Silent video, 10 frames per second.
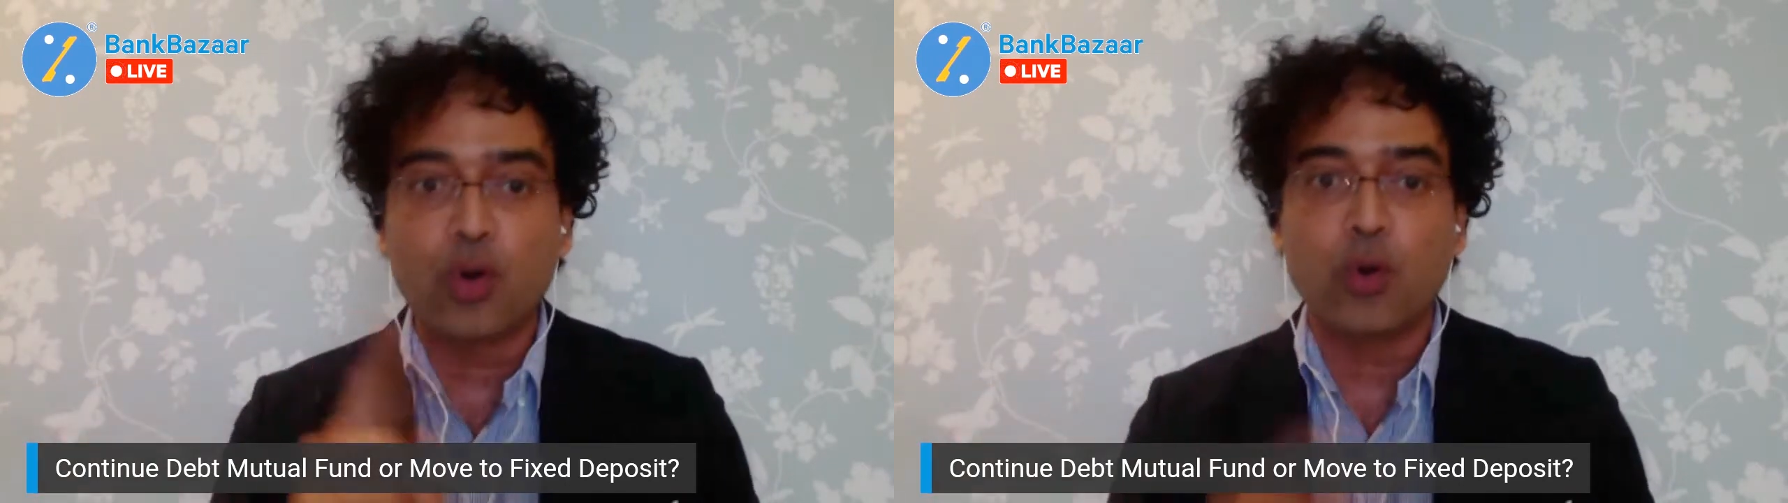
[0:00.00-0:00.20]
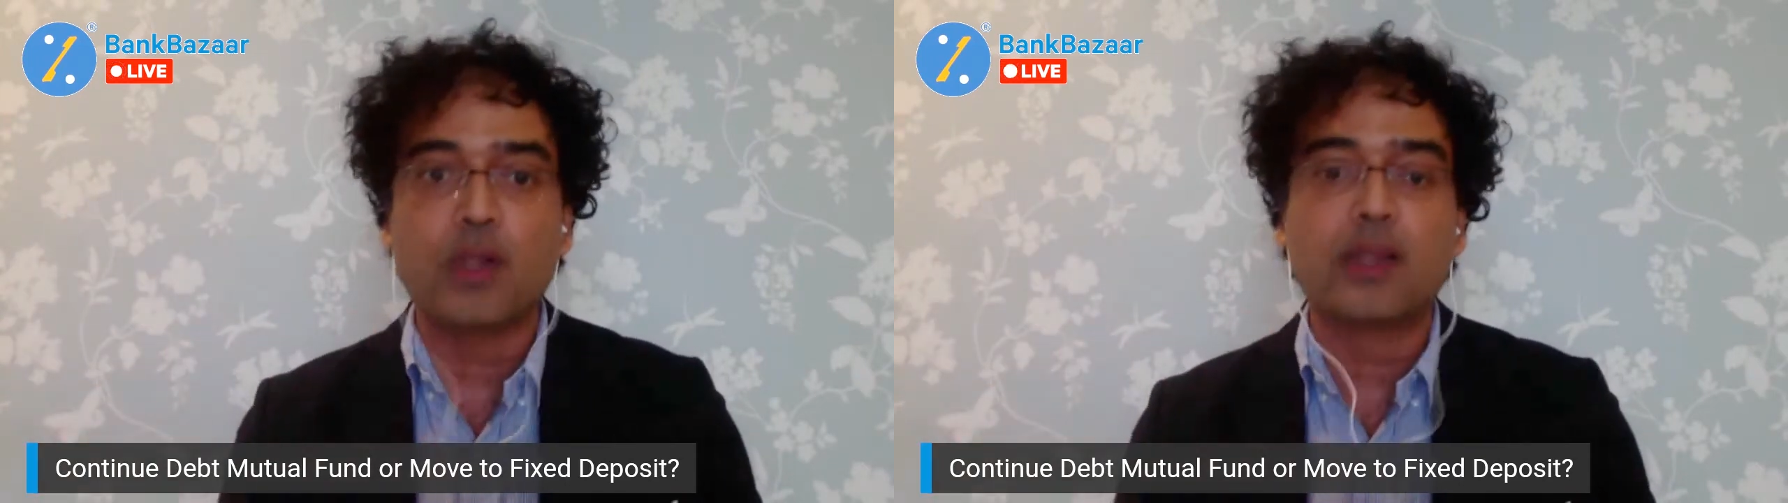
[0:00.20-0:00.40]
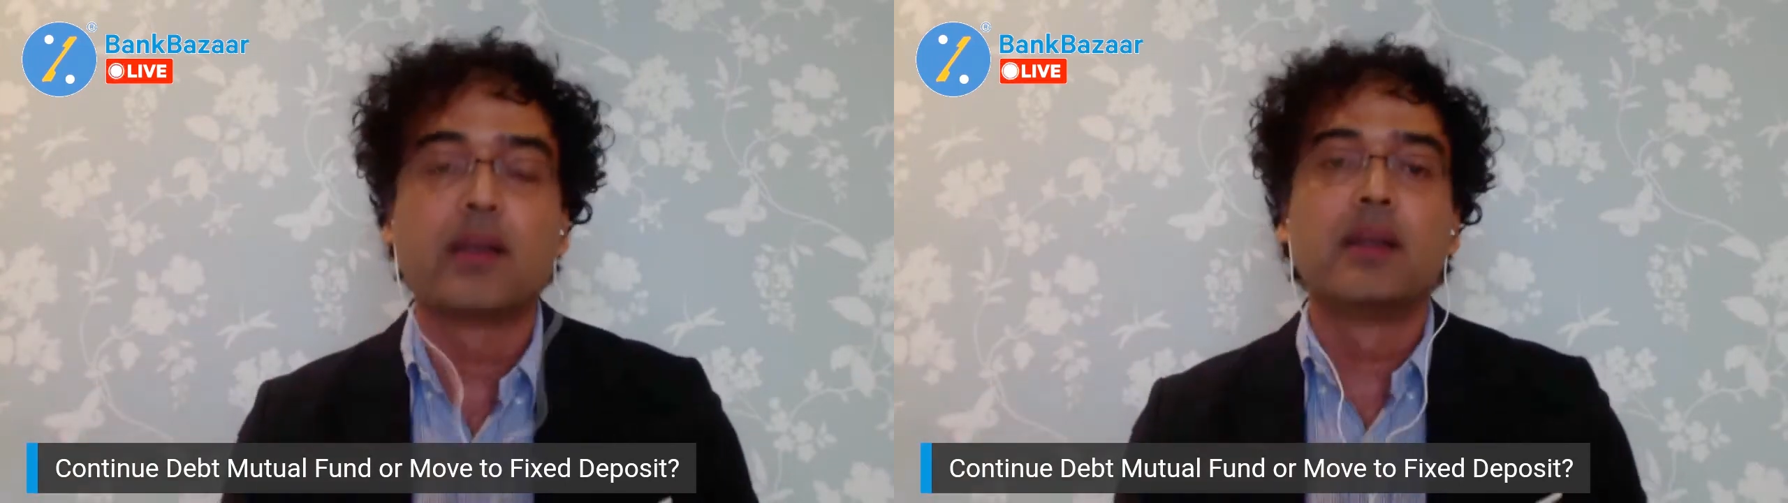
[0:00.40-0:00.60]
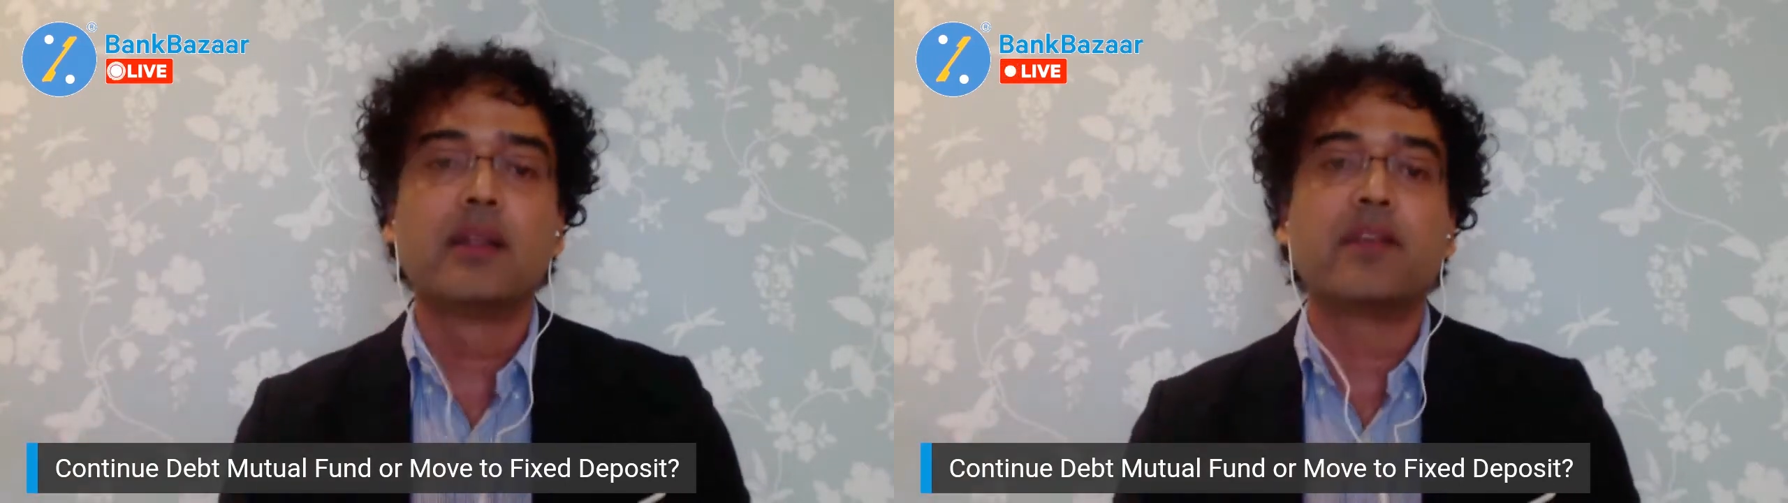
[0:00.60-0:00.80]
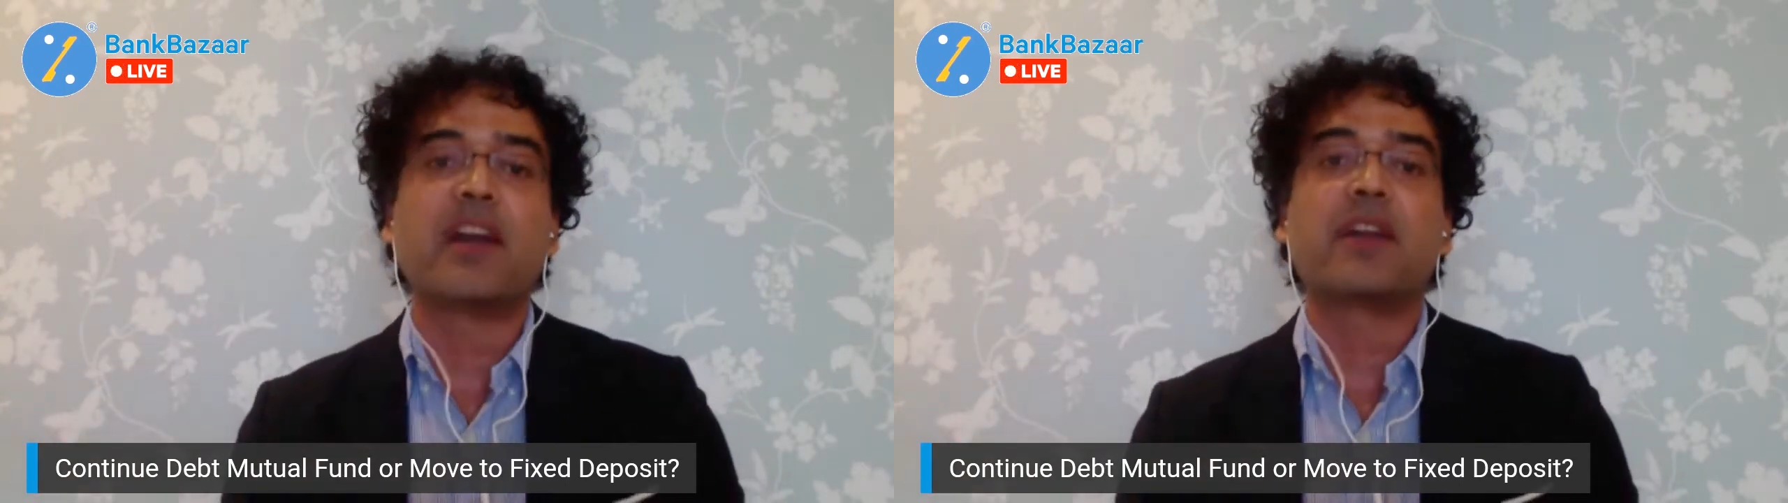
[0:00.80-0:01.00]
hold
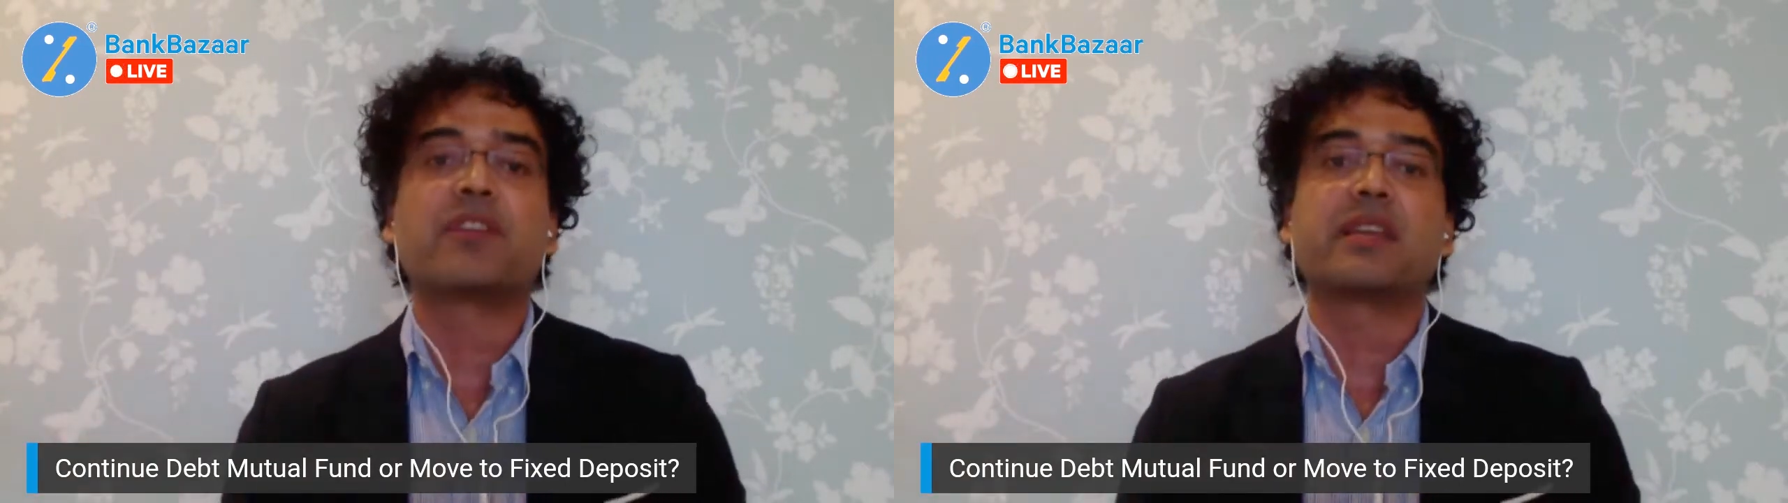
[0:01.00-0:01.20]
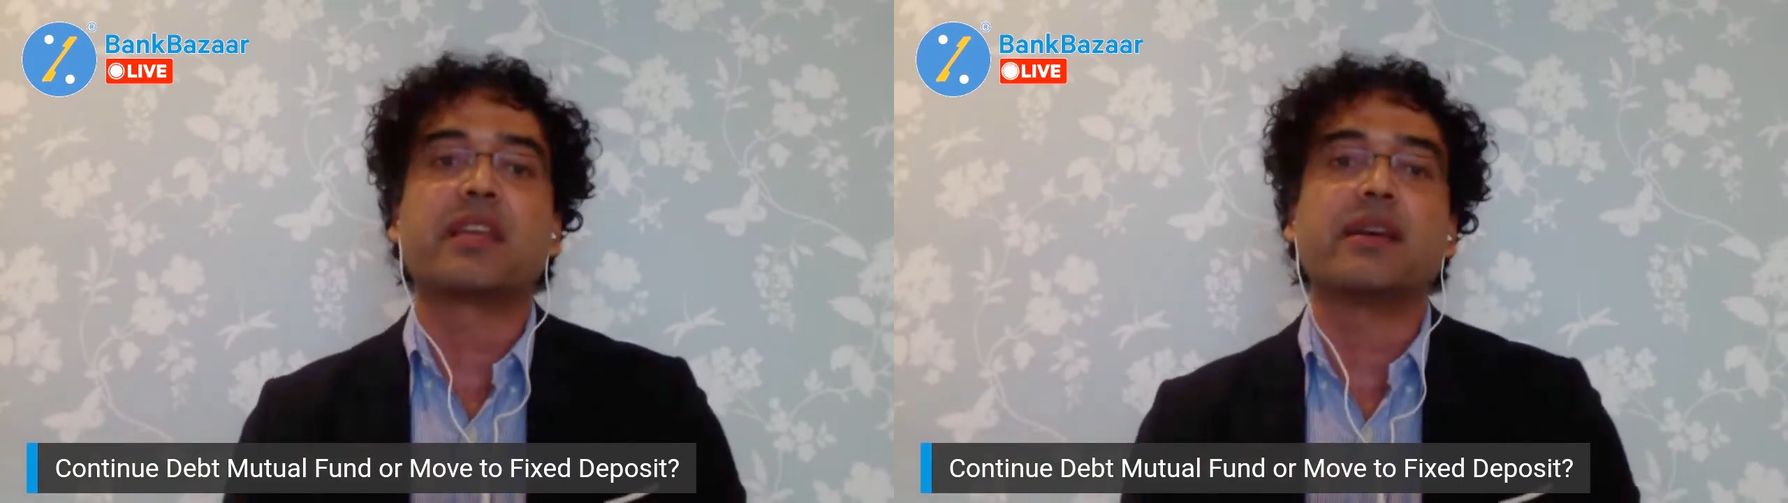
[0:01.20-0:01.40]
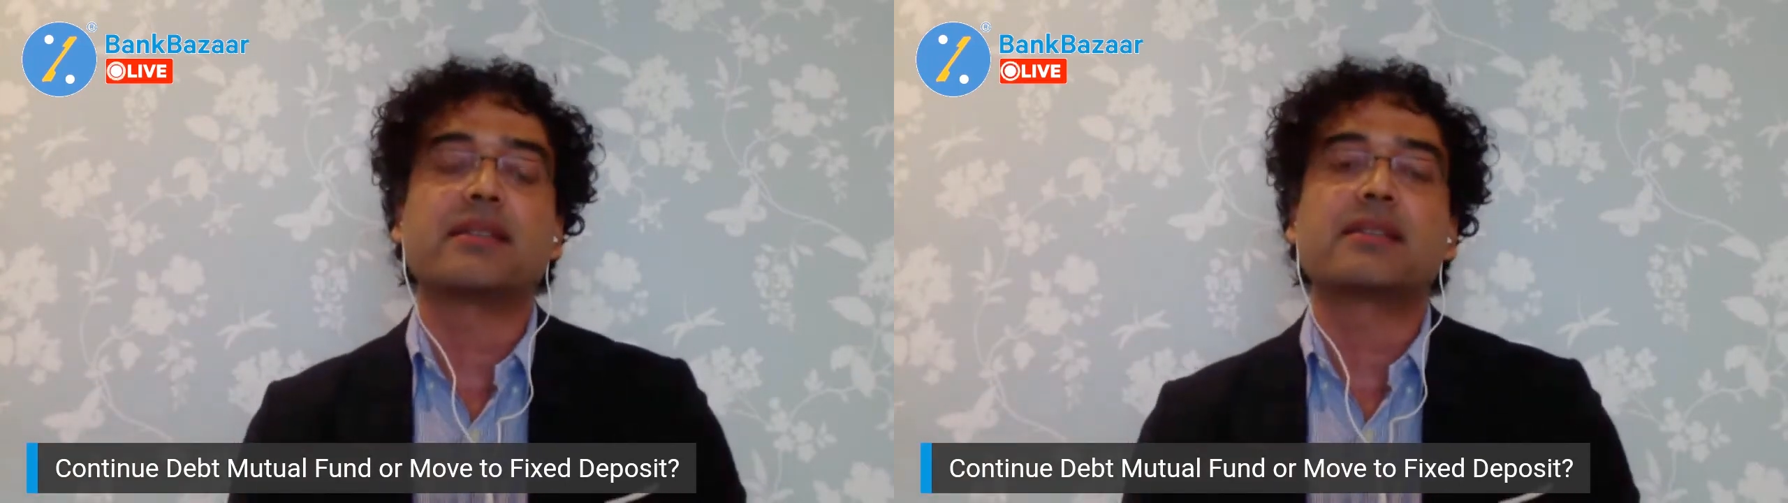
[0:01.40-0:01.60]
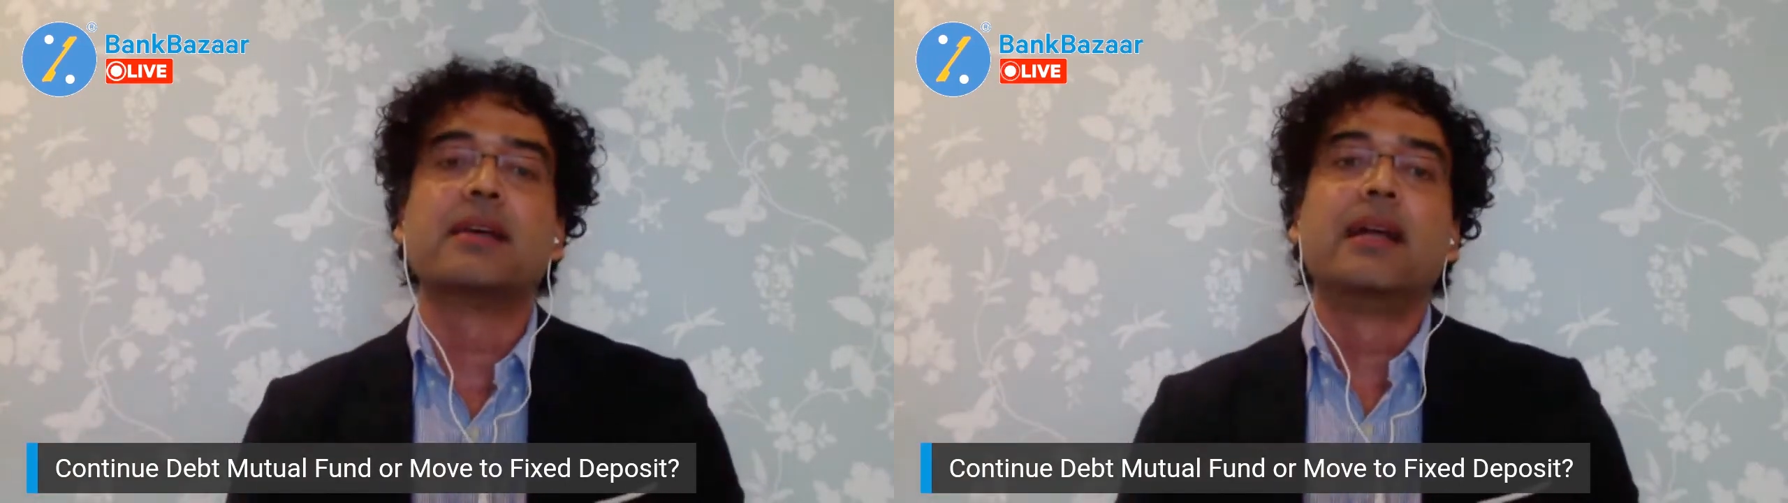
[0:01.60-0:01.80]
the fund for 3 years.